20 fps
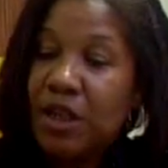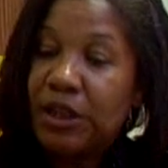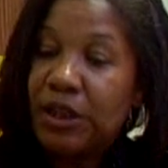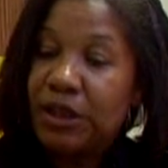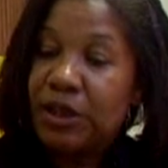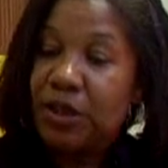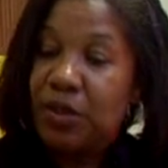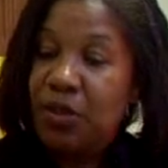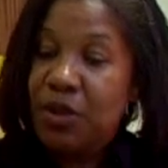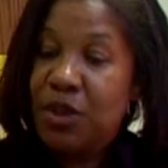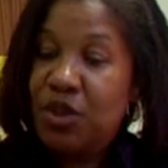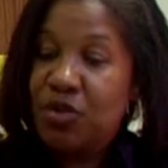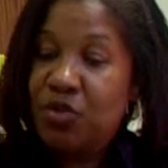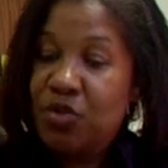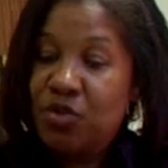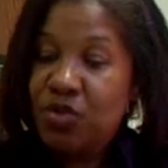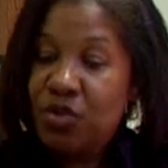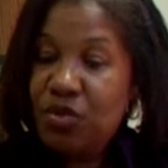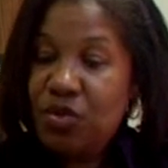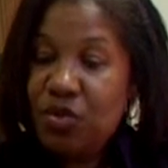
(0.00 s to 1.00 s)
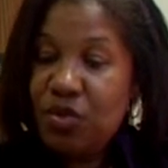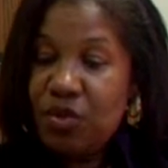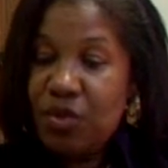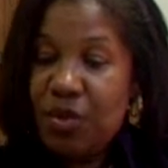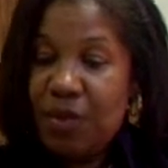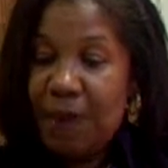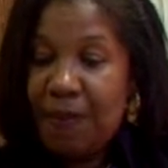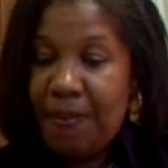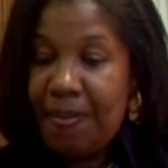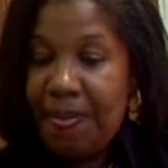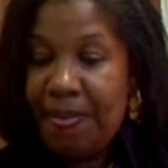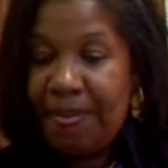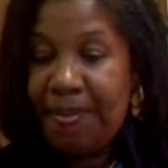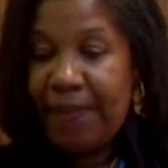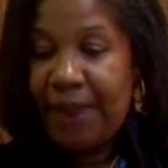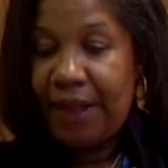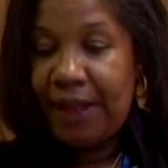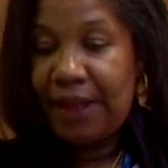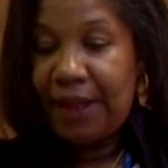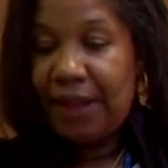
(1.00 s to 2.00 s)
So we do
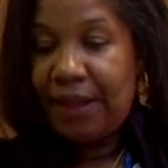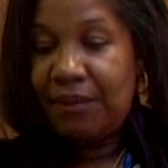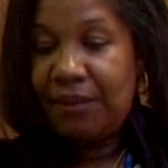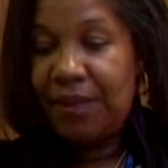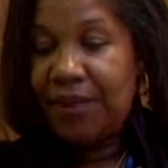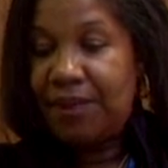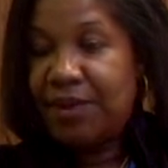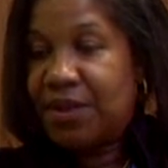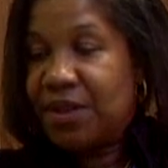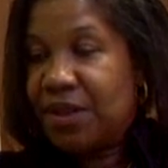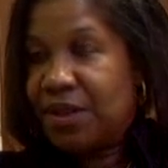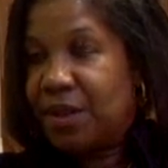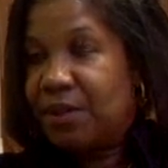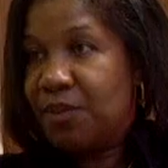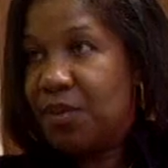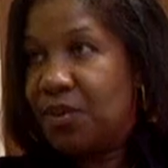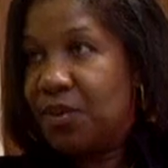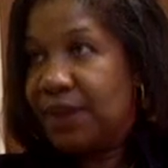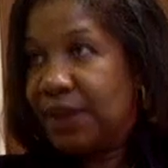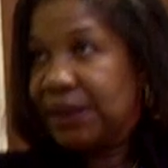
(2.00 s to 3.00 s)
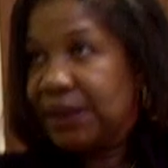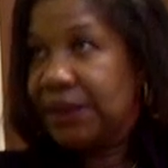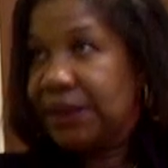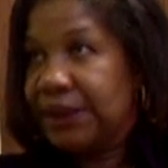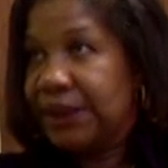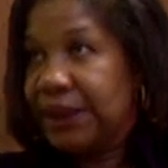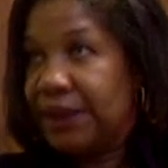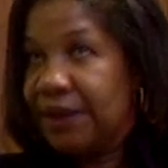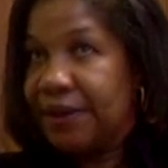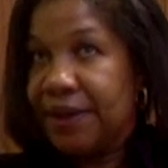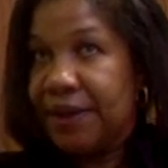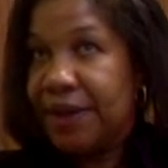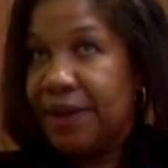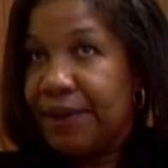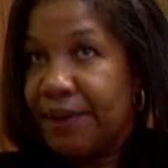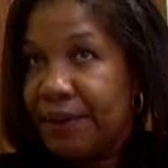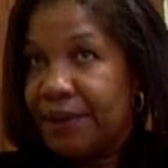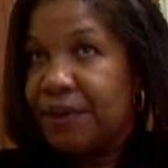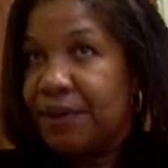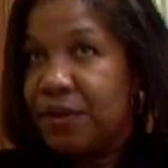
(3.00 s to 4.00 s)
babies that are born in this area,
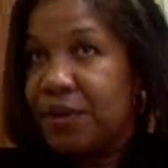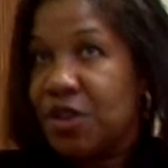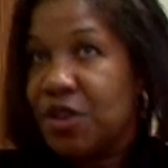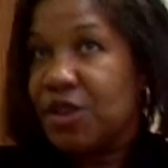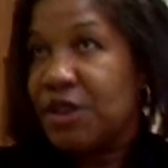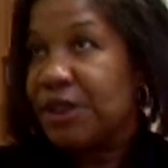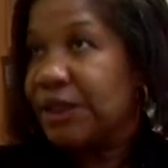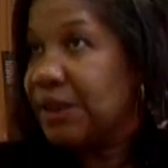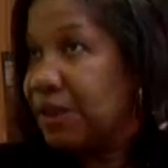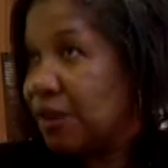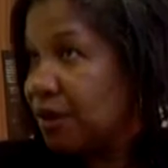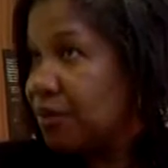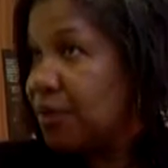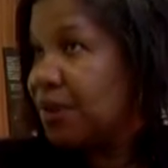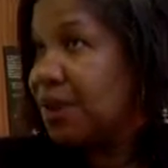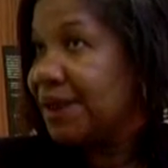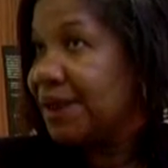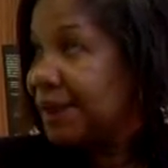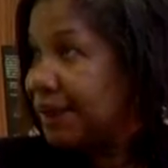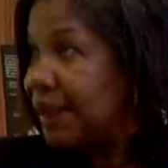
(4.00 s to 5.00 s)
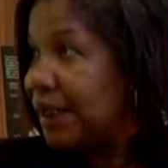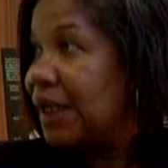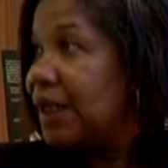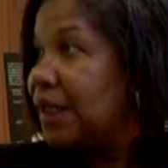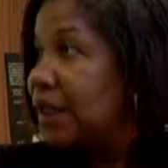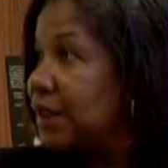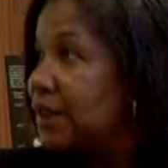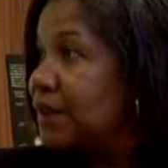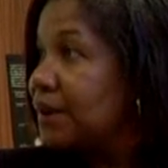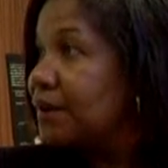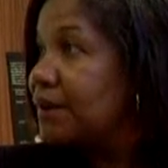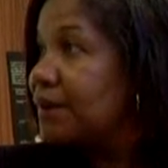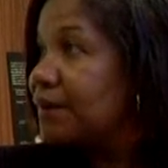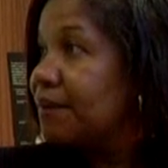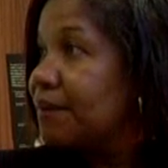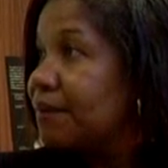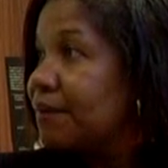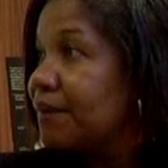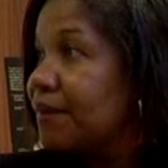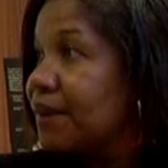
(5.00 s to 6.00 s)
which is not Parkside.
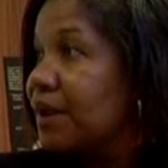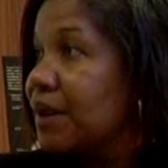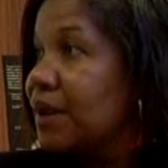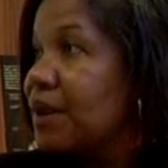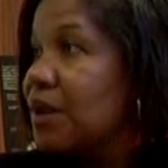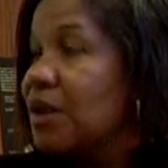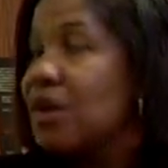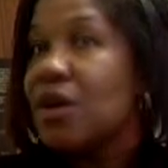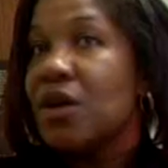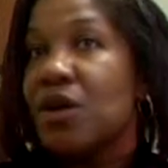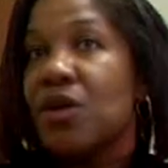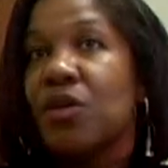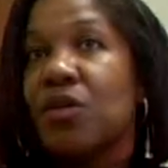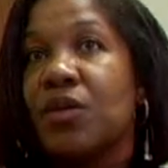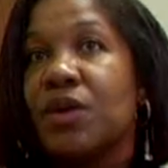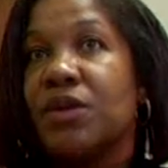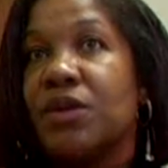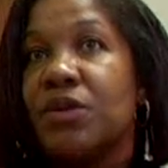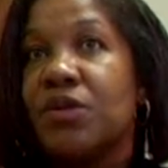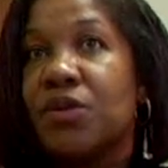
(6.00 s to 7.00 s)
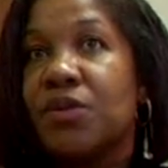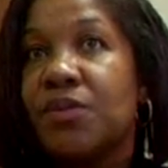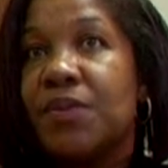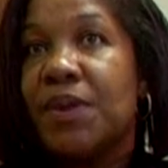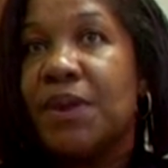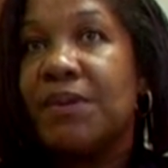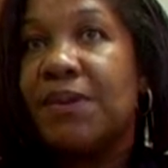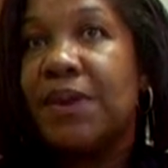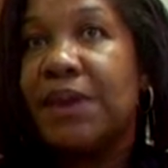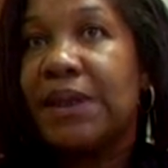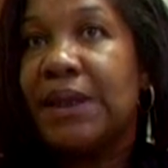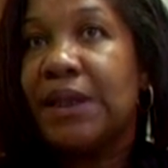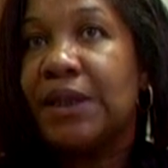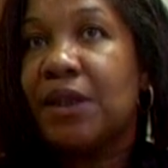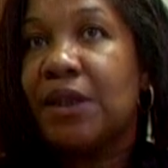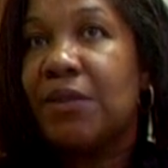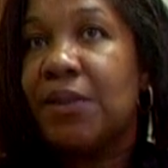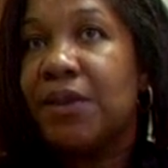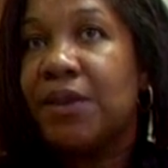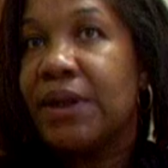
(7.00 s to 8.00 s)
We do babies that
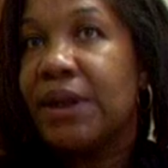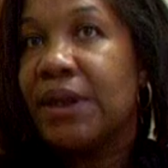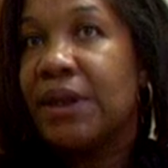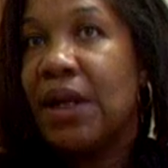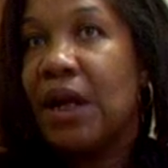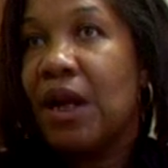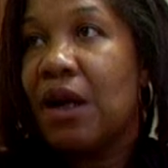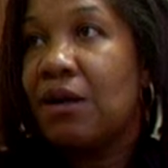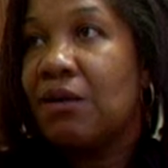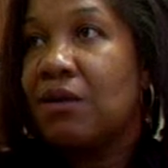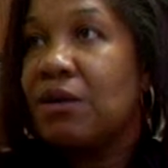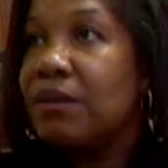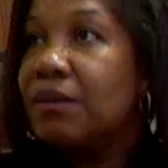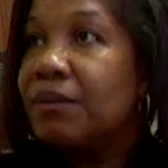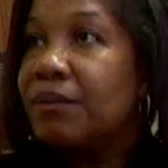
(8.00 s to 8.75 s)
are born in Harrow,